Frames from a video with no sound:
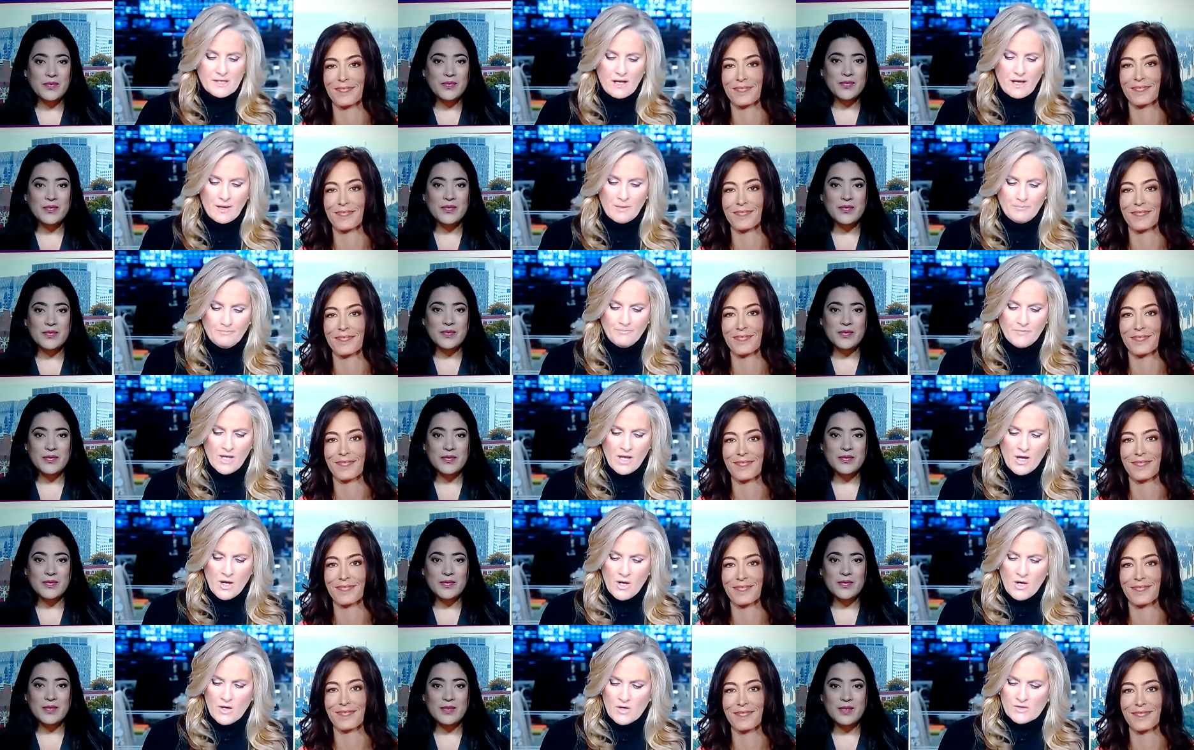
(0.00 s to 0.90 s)
Speaker 1: Um,
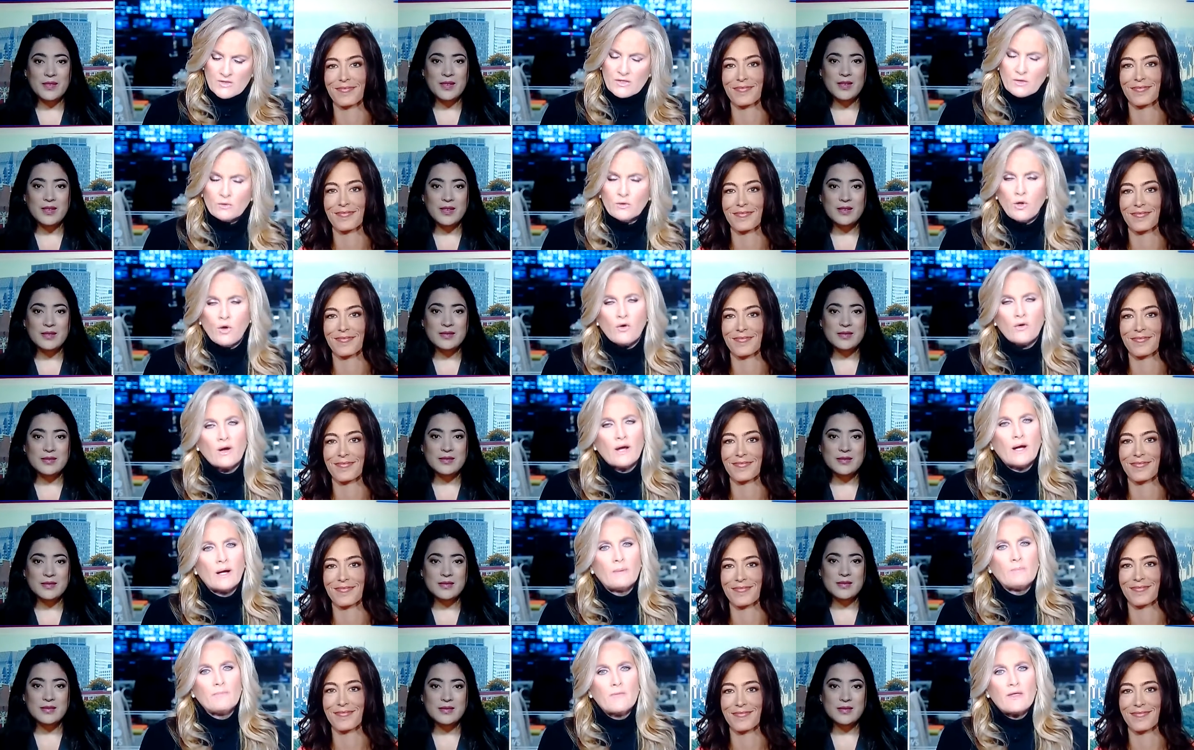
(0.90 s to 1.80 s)
so,
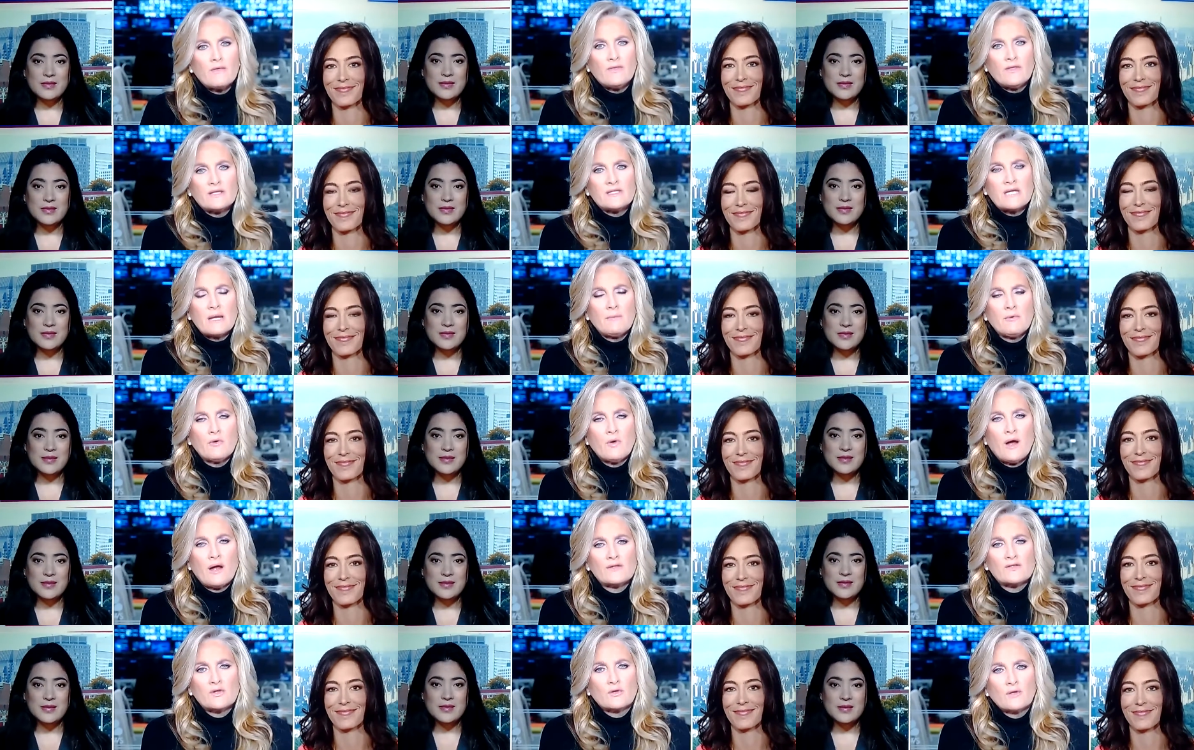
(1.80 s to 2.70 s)
Laura, the
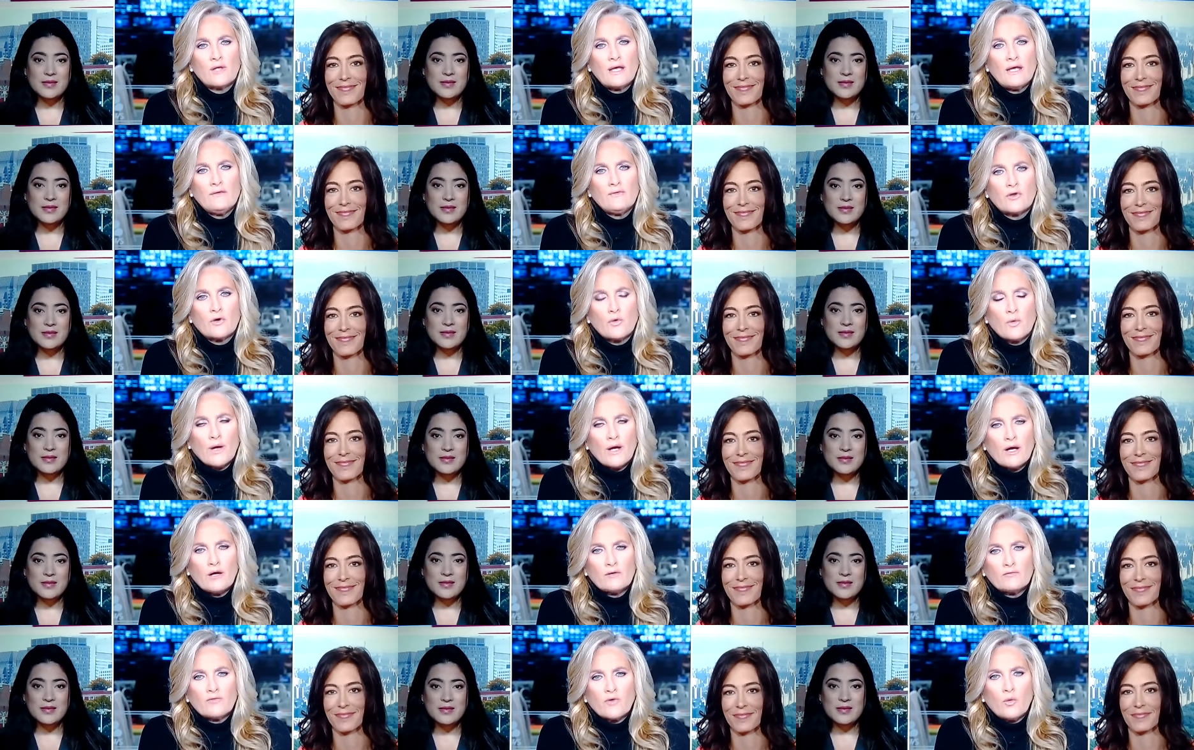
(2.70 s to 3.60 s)
Democrats are laying the
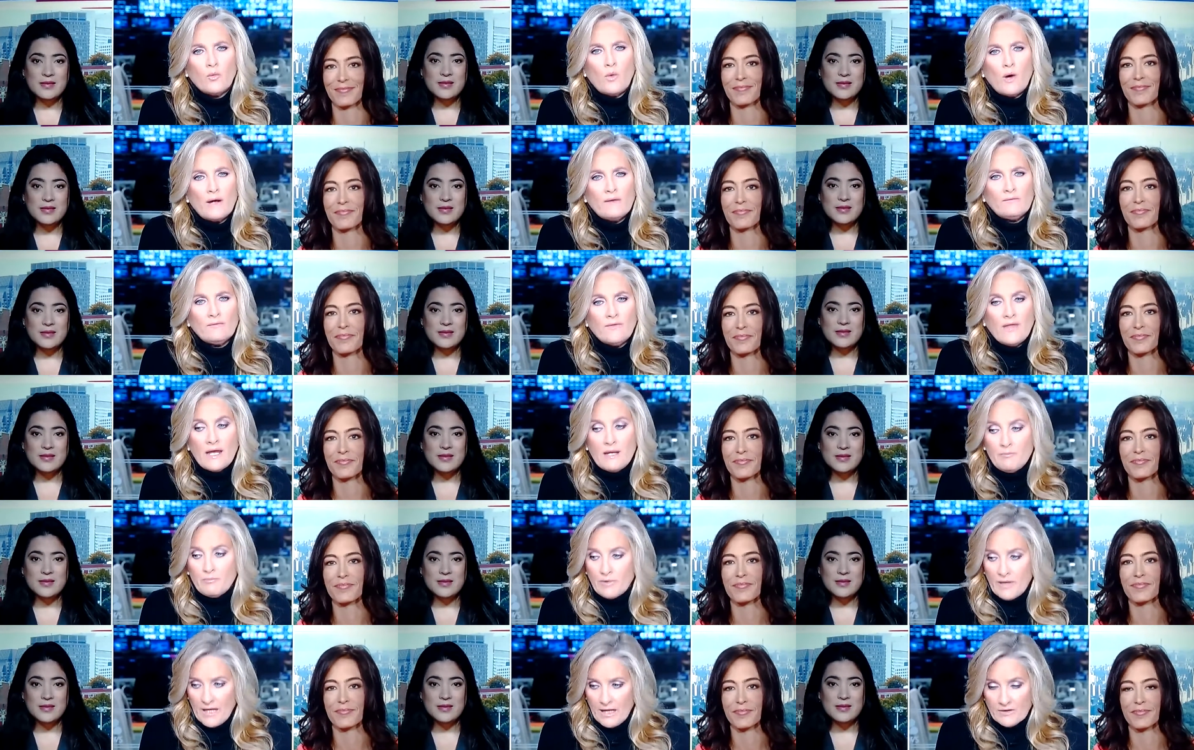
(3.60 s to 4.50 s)
ground for what they
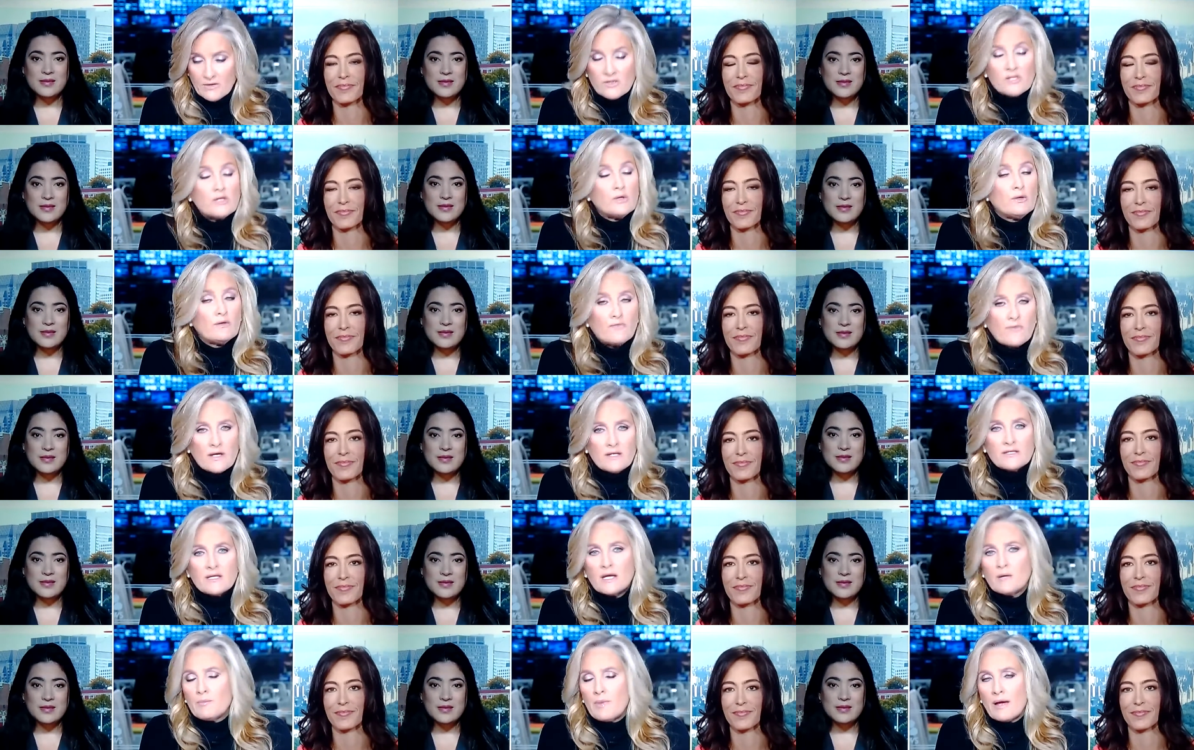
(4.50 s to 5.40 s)
plan to do if they
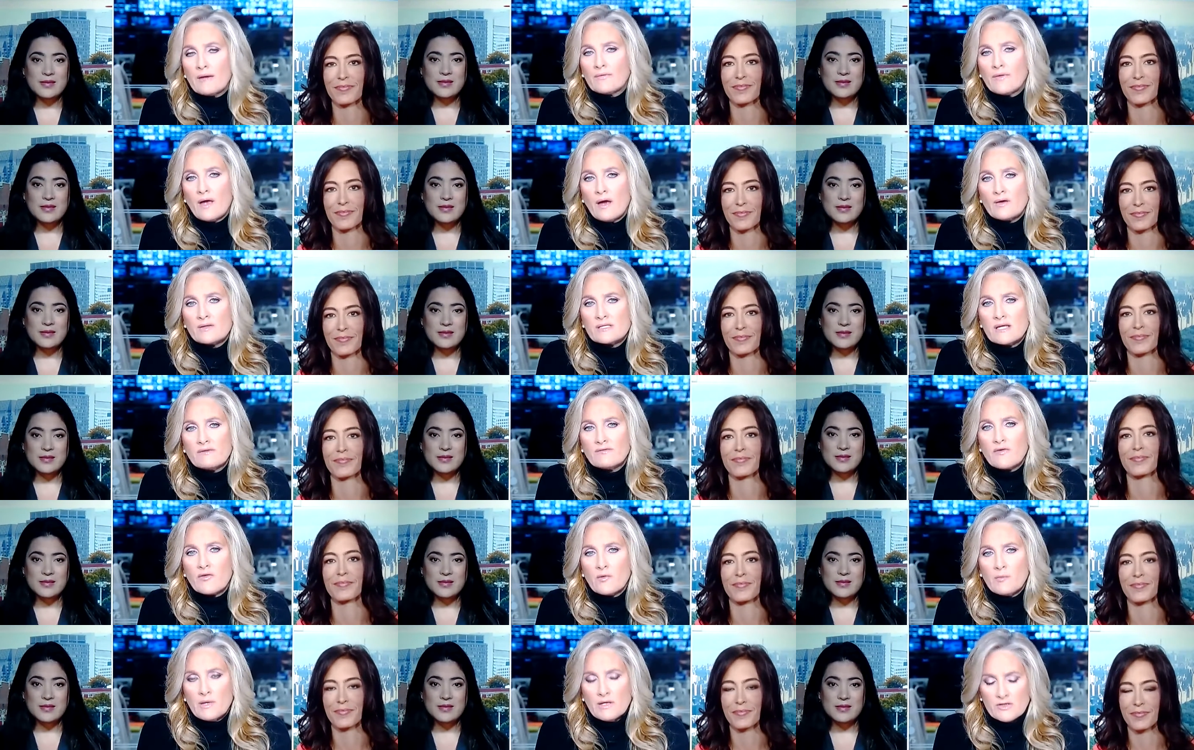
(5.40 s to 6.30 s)
take back the House
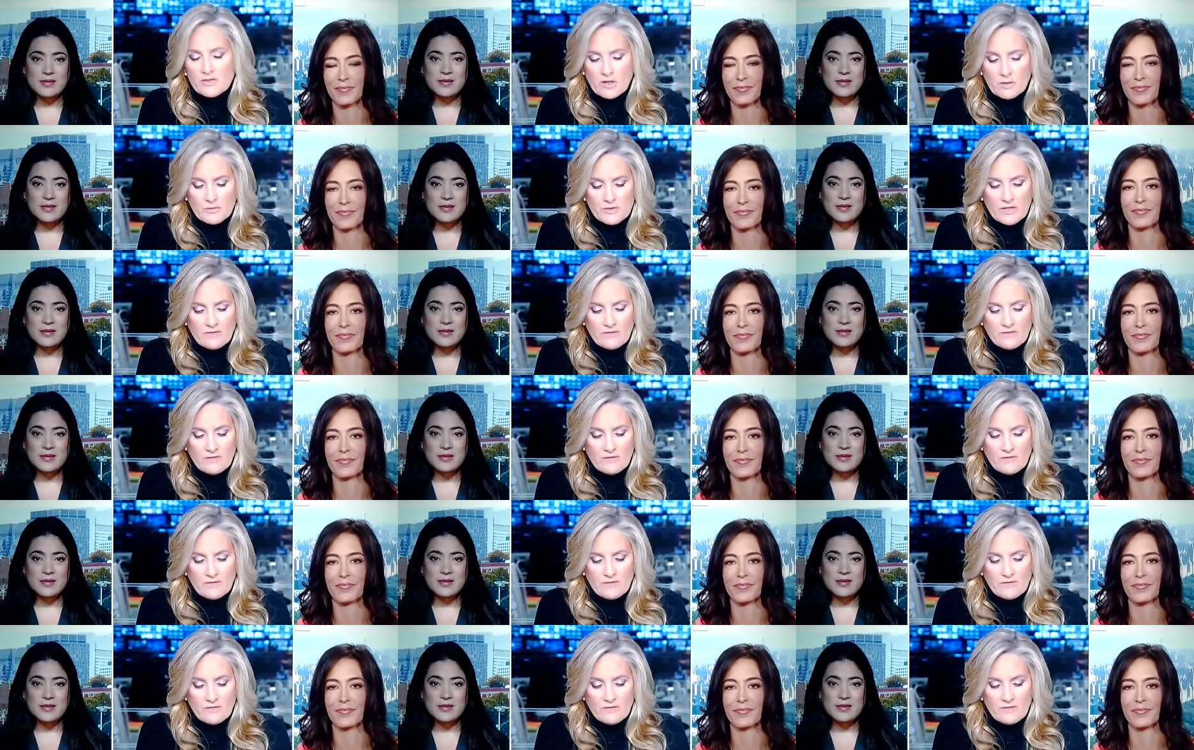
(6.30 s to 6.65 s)
after the midterms.